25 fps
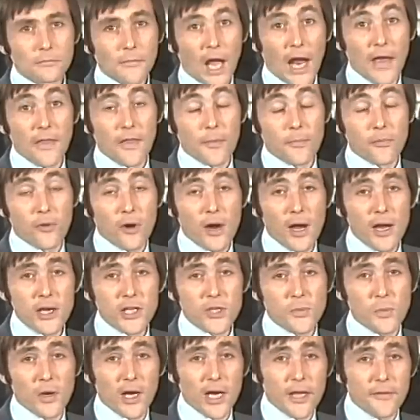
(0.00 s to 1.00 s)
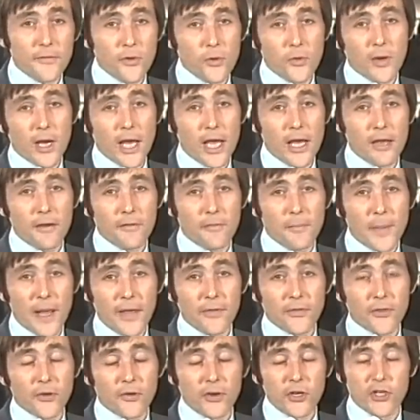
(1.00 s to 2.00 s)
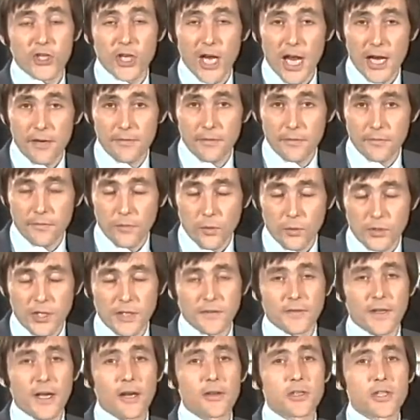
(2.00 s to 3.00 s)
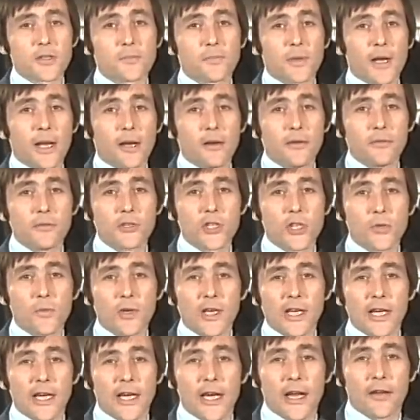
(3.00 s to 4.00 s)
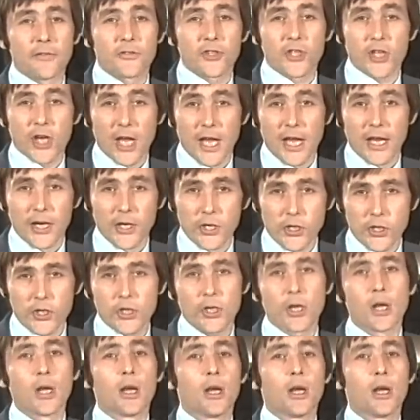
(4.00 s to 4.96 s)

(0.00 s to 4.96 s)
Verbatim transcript: And the price? Well, if you gave Panther a cheque for forty thousand pounds, you will get enough change